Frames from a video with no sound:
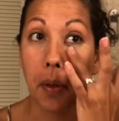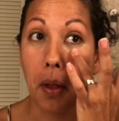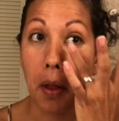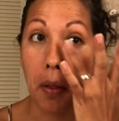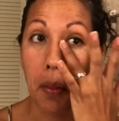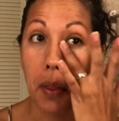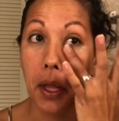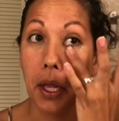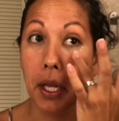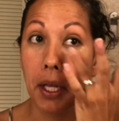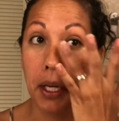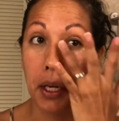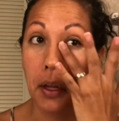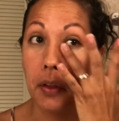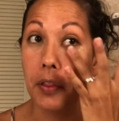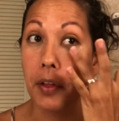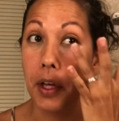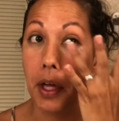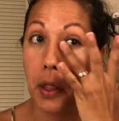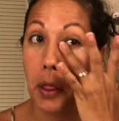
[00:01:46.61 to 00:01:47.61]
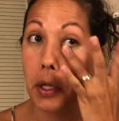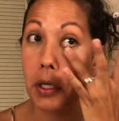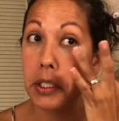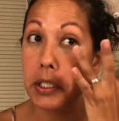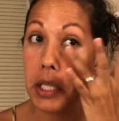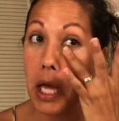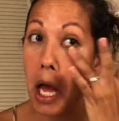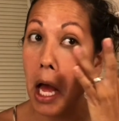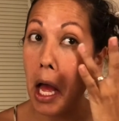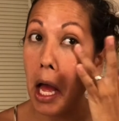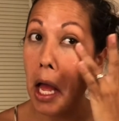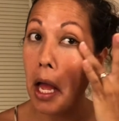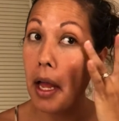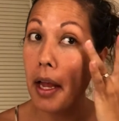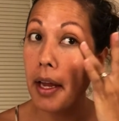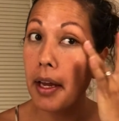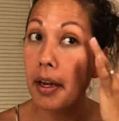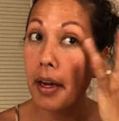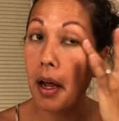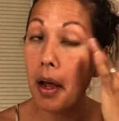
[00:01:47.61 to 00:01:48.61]
And then on the other
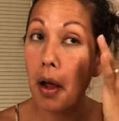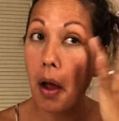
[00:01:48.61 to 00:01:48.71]
side.